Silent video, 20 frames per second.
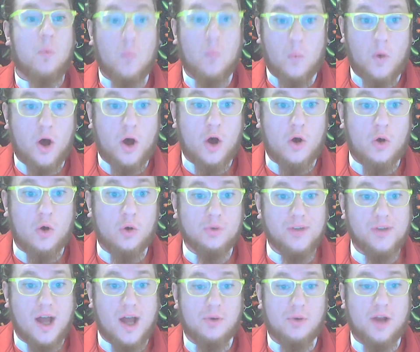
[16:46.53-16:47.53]
Whoa,
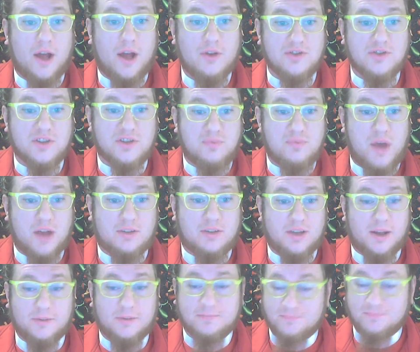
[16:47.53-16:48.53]
not what I was
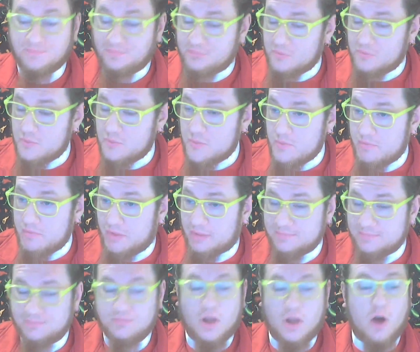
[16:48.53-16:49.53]
expecting.
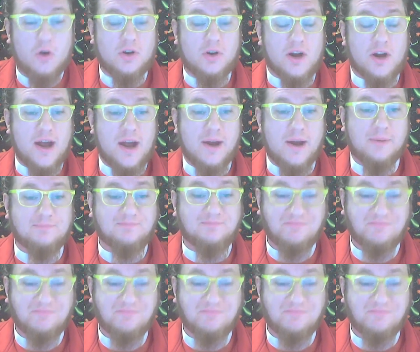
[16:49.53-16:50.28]
Okay.